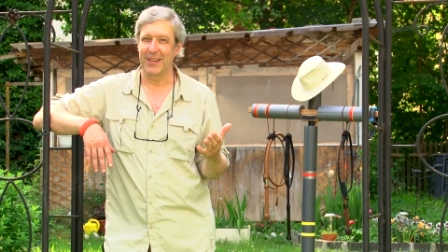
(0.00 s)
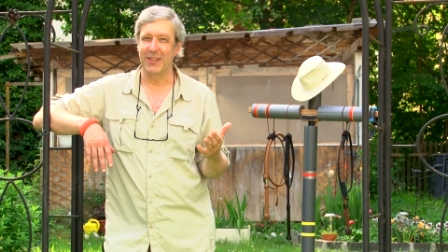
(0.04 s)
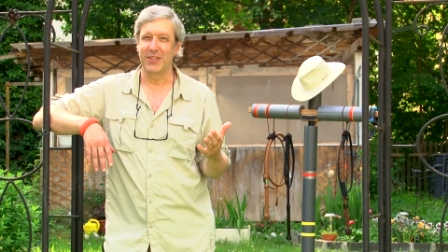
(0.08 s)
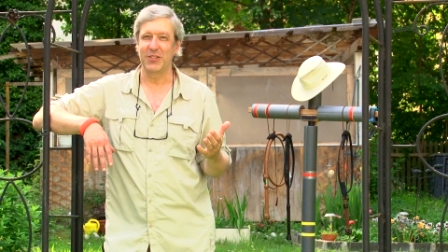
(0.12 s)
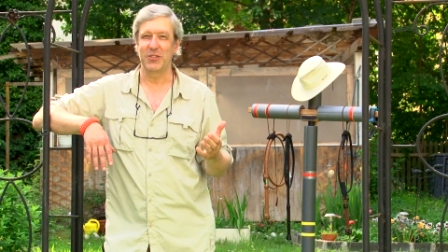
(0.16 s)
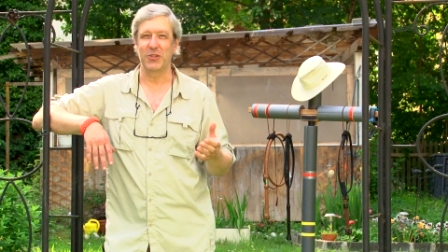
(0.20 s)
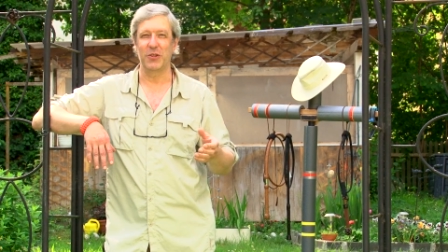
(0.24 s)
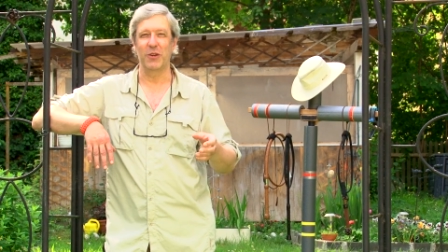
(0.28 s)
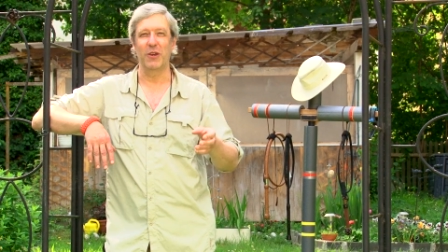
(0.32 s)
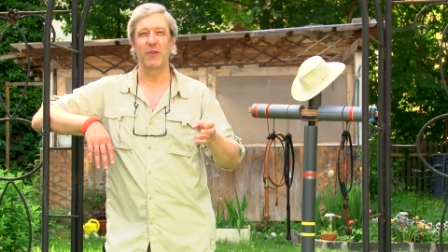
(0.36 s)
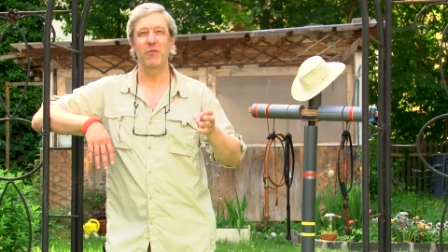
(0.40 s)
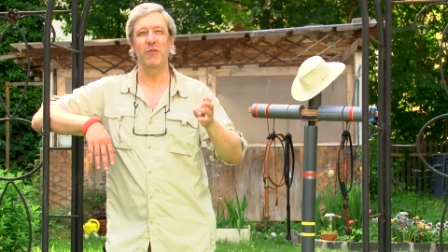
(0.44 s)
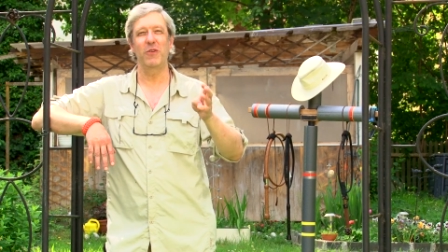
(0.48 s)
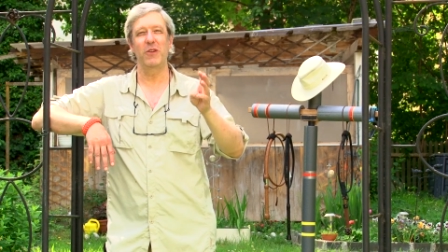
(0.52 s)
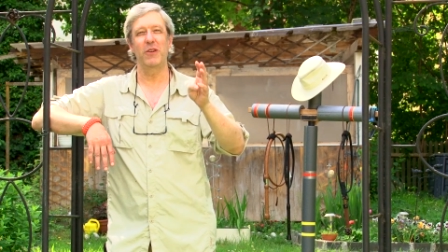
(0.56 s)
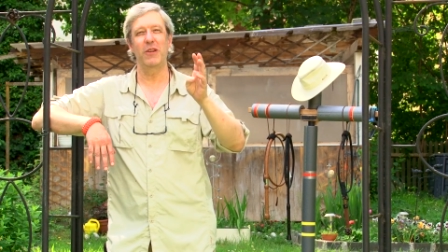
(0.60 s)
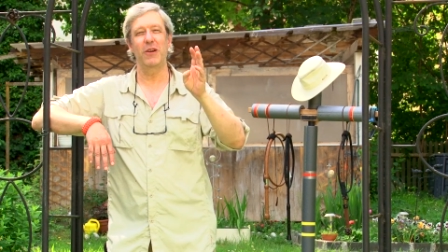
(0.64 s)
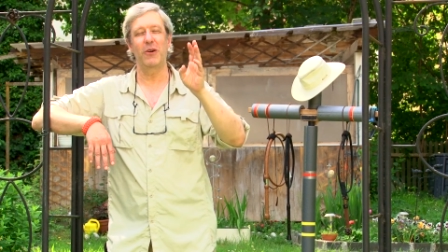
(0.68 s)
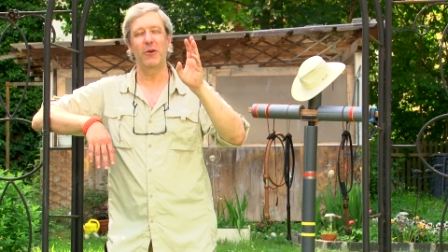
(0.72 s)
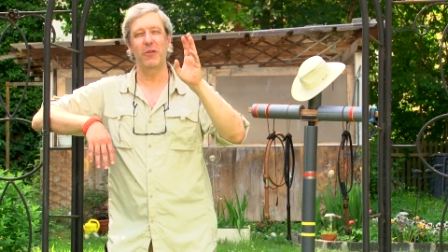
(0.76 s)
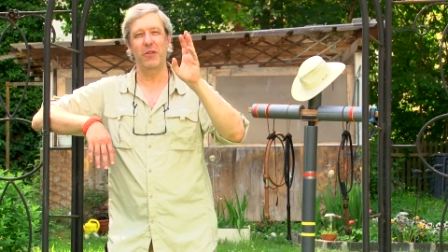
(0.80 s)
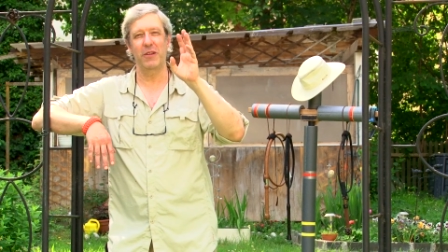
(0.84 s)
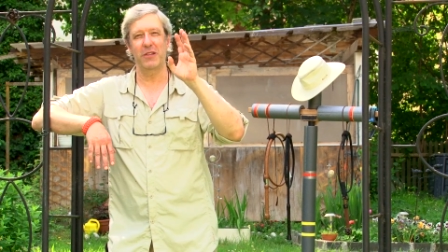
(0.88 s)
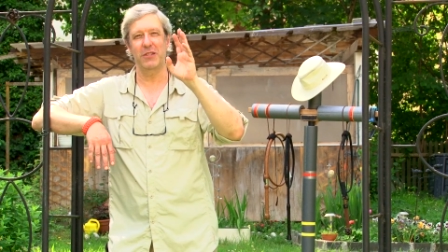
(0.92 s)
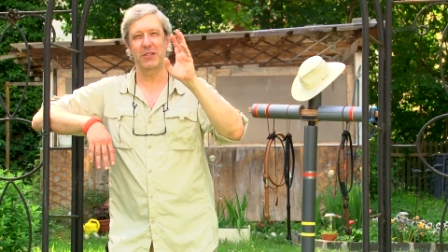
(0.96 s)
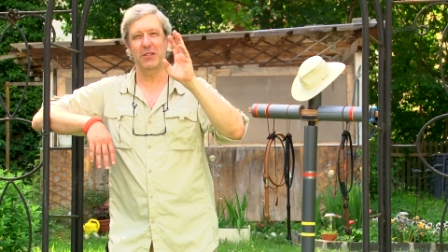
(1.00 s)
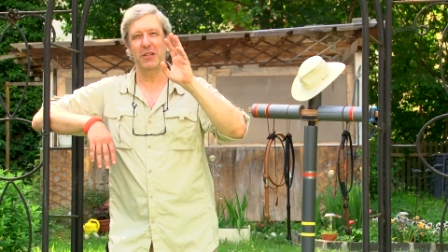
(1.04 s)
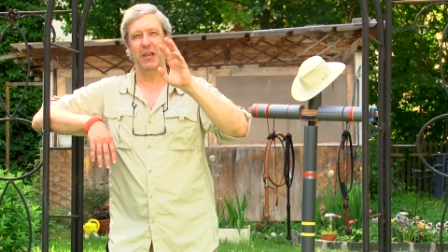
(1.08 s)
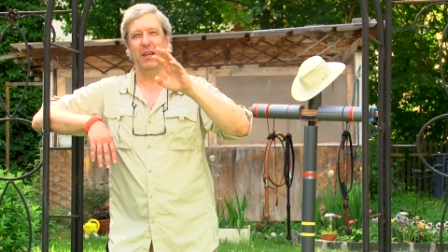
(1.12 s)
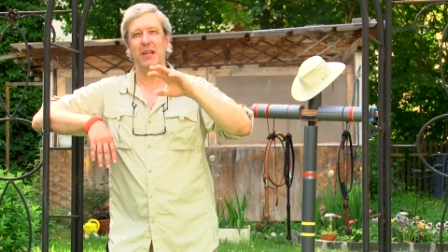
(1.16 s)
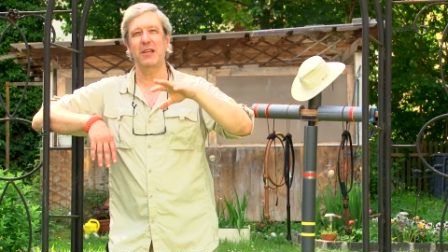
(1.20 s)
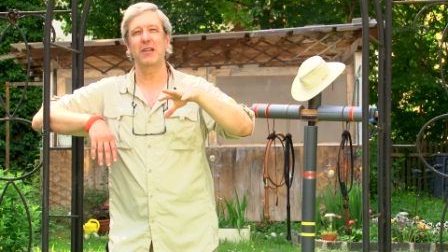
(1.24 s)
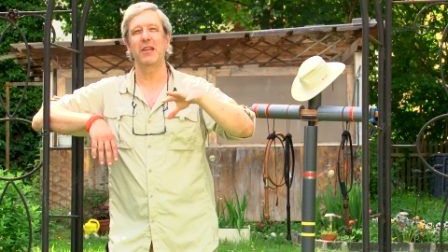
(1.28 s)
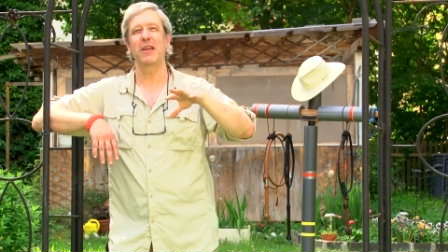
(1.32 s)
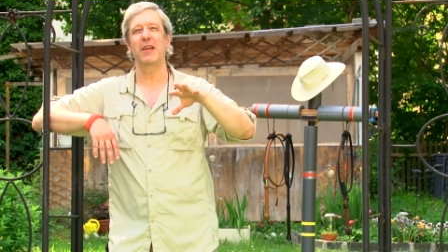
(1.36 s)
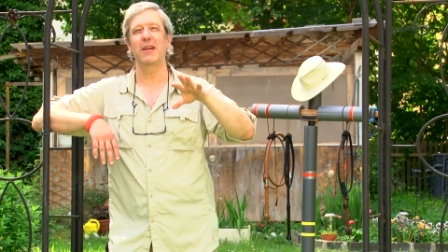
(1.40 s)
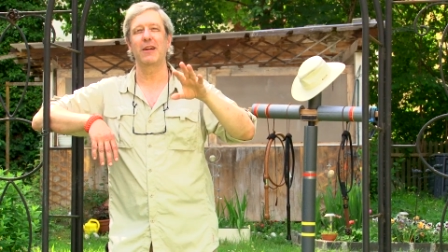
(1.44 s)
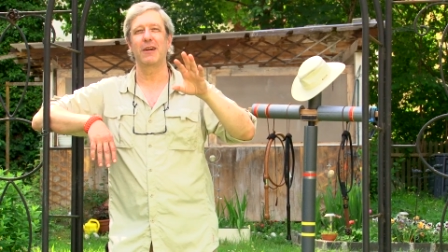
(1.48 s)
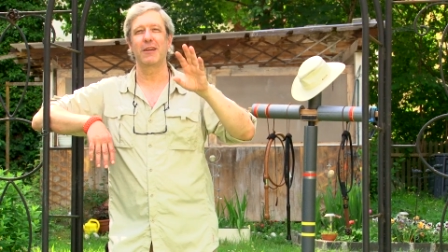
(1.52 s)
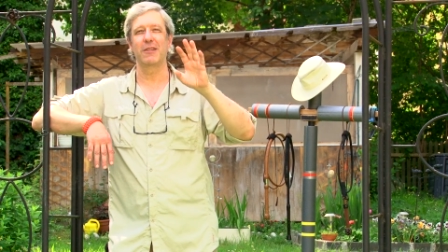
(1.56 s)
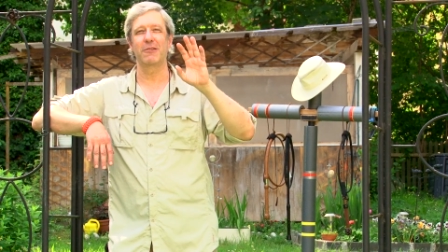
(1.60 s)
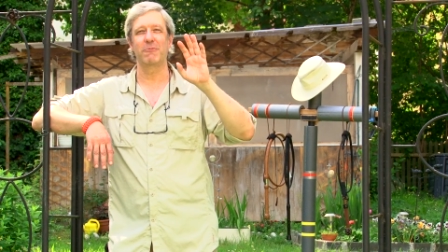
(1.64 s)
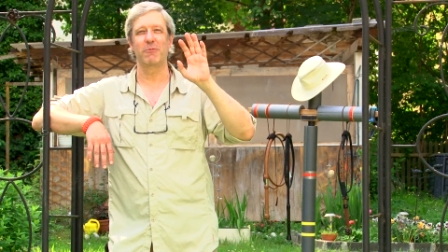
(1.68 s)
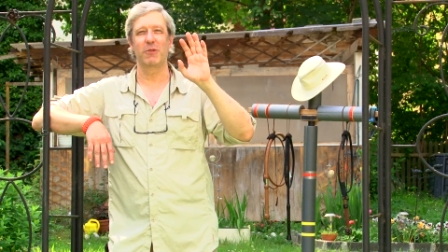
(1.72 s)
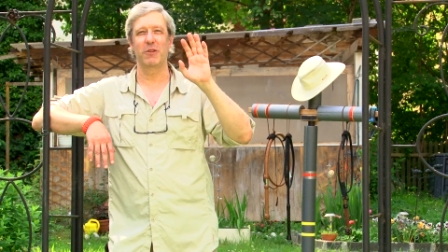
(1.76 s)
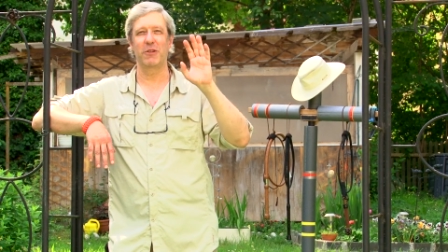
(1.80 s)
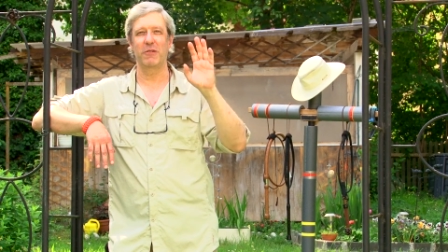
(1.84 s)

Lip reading: So if you know this technique under a